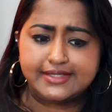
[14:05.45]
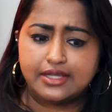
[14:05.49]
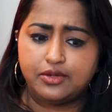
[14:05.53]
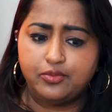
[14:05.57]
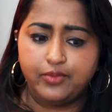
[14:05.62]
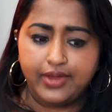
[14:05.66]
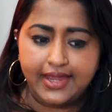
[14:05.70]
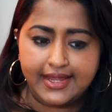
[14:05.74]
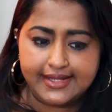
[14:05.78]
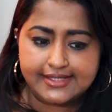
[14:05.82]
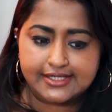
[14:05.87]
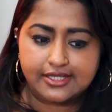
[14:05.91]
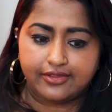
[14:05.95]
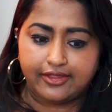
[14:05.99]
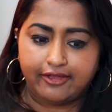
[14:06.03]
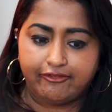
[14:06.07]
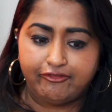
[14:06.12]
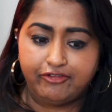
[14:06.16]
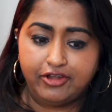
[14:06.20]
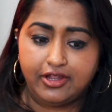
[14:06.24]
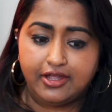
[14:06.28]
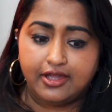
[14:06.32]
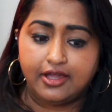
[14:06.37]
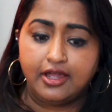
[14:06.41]
And we in South
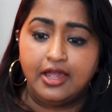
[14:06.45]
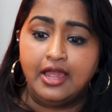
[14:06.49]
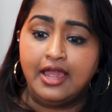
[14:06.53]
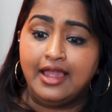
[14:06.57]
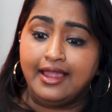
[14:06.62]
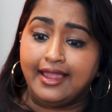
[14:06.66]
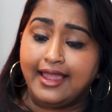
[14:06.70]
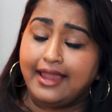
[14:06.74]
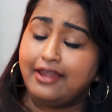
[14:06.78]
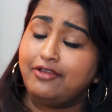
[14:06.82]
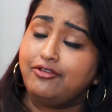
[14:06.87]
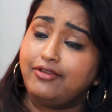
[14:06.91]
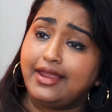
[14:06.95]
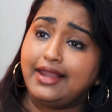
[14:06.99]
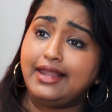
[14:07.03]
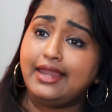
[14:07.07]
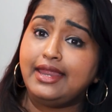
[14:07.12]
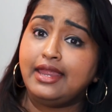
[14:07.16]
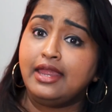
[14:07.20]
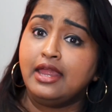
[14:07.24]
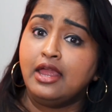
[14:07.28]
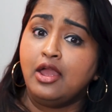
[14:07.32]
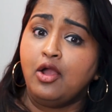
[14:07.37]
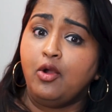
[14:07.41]
Africa can
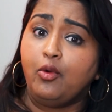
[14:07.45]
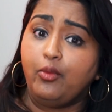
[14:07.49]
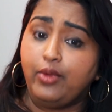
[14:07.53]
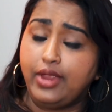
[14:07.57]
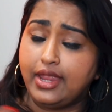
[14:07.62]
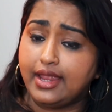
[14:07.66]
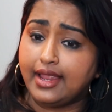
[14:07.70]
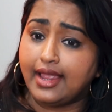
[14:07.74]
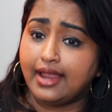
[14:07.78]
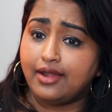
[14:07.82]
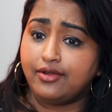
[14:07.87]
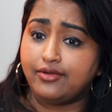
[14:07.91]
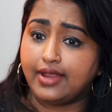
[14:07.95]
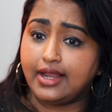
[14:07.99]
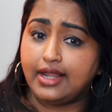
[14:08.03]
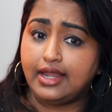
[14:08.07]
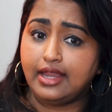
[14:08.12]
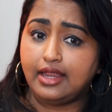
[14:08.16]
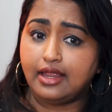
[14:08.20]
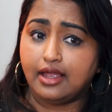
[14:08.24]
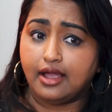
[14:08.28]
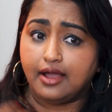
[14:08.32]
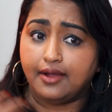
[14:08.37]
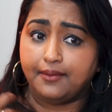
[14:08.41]

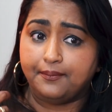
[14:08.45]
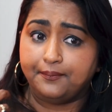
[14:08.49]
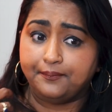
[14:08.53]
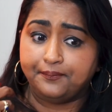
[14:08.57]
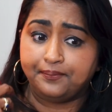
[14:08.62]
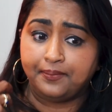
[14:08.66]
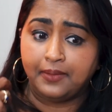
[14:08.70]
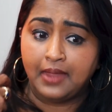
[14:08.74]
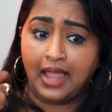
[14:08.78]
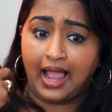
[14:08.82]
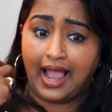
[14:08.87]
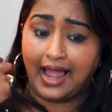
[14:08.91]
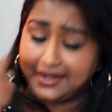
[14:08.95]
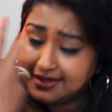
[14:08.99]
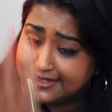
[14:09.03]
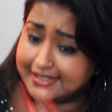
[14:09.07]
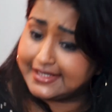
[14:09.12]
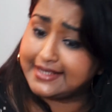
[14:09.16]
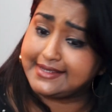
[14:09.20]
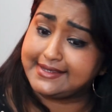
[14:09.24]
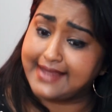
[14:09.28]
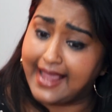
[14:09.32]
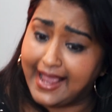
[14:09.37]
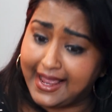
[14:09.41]
really
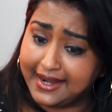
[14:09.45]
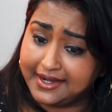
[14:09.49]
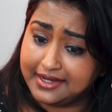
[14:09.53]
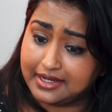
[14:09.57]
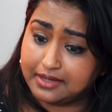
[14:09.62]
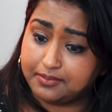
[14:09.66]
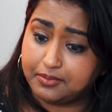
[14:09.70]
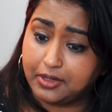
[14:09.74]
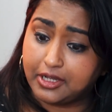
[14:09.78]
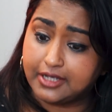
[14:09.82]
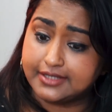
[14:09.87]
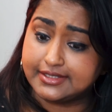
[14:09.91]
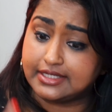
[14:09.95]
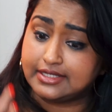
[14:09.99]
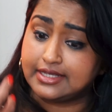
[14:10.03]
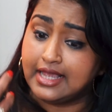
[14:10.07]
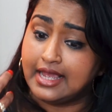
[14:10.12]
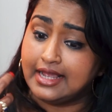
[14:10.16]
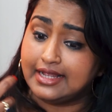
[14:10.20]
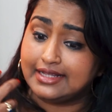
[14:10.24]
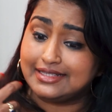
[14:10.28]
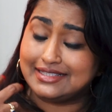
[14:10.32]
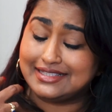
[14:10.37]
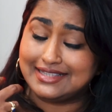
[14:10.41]
understand it, because it's
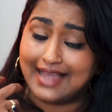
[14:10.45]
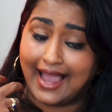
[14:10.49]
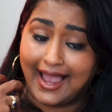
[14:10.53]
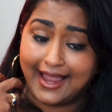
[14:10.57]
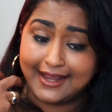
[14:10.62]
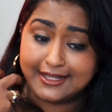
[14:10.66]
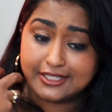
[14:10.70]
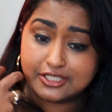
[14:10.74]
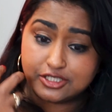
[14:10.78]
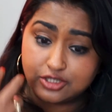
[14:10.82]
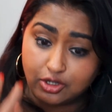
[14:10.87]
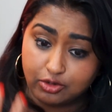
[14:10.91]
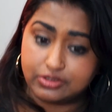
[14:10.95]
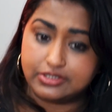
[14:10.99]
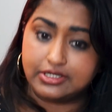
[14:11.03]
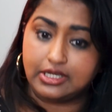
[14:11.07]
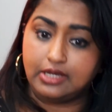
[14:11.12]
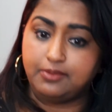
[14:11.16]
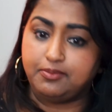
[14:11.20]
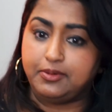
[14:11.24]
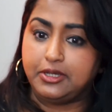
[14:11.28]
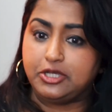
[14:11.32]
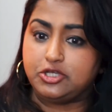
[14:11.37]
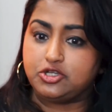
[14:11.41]
tied so
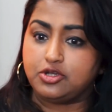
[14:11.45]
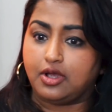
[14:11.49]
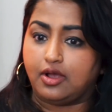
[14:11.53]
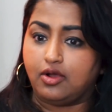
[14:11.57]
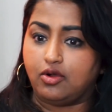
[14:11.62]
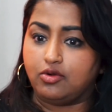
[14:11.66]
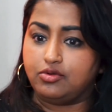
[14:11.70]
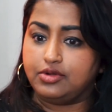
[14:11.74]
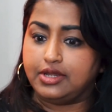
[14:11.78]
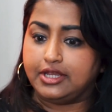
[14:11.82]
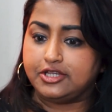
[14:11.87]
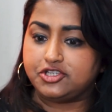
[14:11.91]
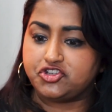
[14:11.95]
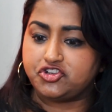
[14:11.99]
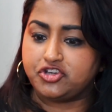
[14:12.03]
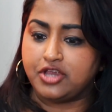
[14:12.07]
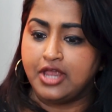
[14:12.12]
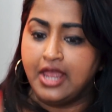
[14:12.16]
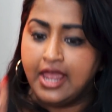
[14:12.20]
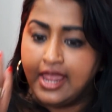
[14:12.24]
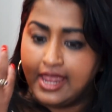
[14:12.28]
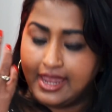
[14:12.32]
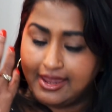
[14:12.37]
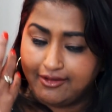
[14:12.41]
deeply to our own
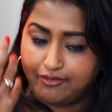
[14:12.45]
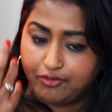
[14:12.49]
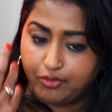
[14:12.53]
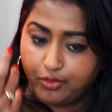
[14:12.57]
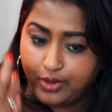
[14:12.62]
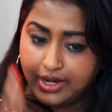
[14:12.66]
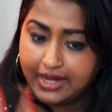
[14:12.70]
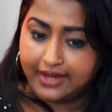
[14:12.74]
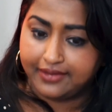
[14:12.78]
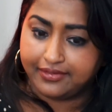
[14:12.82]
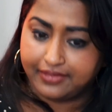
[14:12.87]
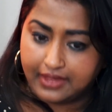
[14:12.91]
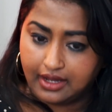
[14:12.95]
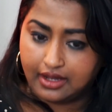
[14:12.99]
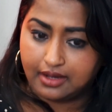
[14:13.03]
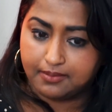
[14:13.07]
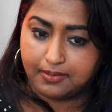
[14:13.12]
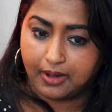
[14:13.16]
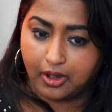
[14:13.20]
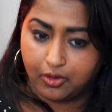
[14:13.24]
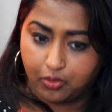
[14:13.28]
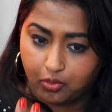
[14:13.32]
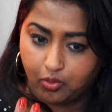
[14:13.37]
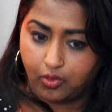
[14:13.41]
history. If we think
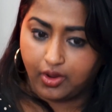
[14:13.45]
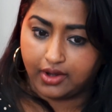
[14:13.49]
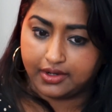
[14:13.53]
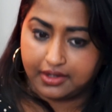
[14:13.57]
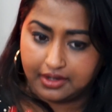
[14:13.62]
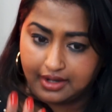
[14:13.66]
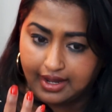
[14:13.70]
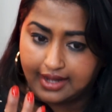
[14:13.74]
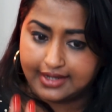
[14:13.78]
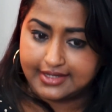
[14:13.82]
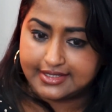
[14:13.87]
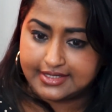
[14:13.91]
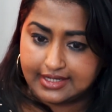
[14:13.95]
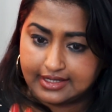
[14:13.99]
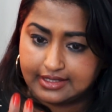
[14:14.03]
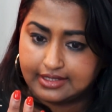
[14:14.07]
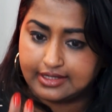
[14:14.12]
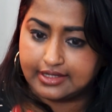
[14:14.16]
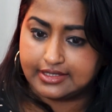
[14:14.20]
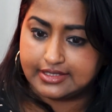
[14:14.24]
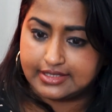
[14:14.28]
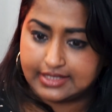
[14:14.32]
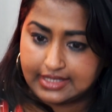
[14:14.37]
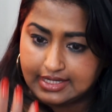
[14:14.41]
about what
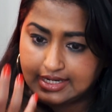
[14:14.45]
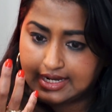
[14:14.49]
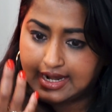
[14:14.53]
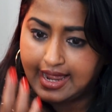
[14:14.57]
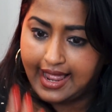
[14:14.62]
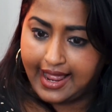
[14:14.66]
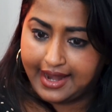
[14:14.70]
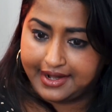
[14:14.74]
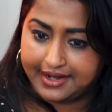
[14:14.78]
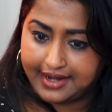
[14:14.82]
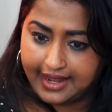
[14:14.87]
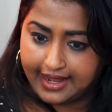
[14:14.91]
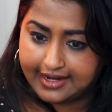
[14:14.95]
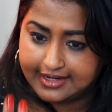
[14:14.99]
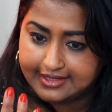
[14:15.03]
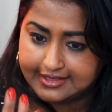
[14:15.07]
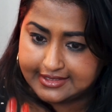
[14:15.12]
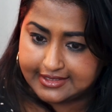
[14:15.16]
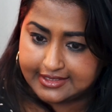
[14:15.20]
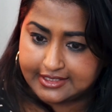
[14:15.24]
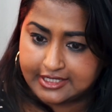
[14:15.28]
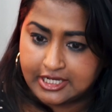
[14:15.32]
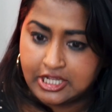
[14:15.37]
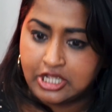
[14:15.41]
1913 Land Act
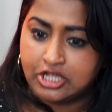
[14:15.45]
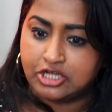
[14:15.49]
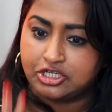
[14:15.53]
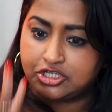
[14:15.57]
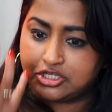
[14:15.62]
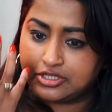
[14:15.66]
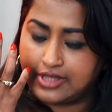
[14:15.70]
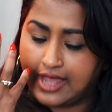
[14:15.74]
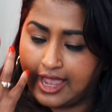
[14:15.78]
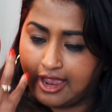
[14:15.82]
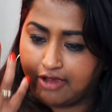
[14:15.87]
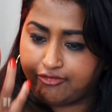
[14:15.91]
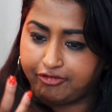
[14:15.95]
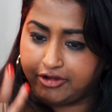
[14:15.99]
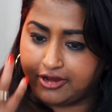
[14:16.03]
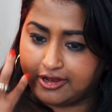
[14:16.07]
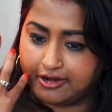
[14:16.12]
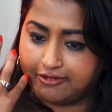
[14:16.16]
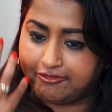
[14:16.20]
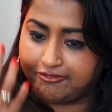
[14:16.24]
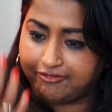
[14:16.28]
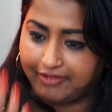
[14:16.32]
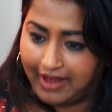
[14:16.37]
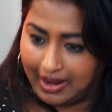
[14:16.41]
did to the
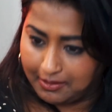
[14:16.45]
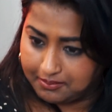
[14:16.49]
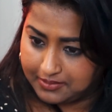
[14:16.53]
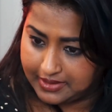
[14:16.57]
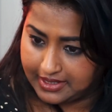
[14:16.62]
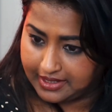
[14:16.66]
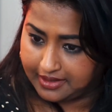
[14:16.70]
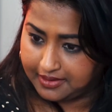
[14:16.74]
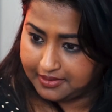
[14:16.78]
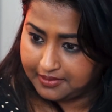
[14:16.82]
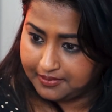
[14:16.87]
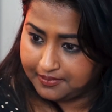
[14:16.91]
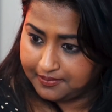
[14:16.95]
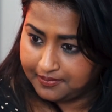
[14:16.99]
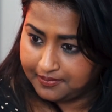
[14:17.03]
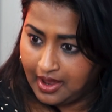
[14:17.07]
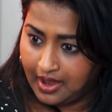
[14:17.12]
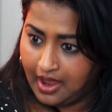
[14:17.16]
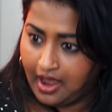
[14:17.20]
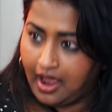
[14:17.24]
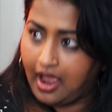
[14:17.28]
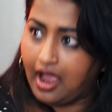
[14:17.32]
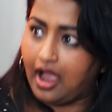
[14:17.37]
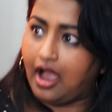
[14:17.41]
African family,
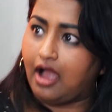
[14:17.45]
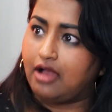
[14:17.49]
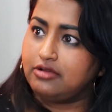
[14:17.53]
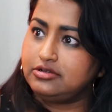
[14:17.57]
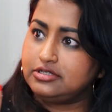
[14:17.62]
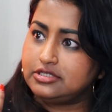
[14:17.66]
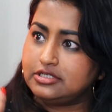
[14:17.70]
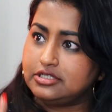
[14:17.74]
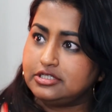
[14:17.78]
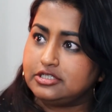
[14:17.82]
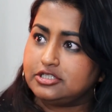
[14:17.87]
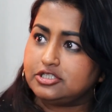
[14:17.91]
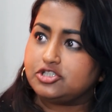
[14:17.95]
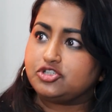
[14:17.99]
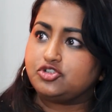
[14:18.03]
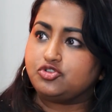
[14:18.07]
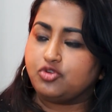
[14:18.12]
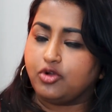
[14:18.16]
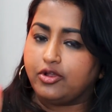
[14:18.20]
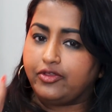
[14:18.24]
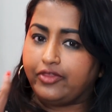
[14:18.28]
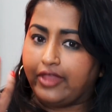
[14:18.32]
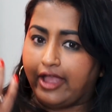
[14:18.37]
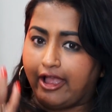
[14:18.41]
How did it
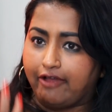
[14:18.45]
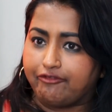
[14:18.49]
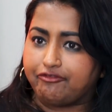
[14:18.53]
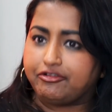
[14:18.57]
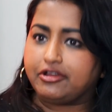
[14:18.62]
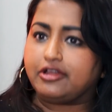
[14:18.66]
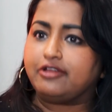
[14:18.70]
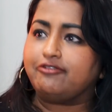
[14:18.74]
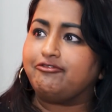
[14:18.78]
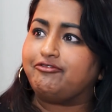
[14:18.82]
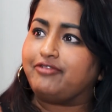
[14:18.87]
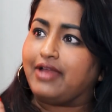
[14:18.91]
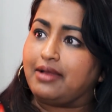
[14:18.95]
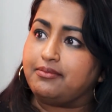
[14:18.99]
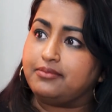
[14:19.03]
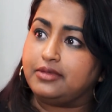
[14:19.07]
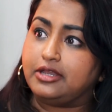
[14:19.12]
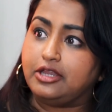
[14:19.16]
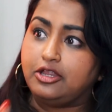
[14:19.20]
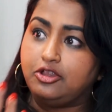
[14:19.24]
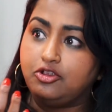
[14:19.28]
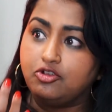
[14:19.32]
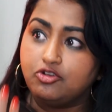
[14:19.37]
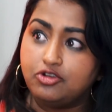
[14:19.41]
destroy the African
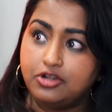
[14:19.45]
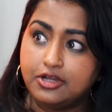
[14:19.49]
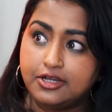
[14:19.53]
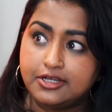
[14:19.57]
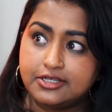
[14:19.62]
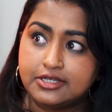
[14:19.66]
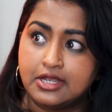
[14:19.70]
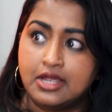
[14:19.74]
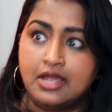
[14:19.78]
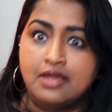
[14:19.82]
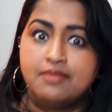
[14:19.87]
family unit?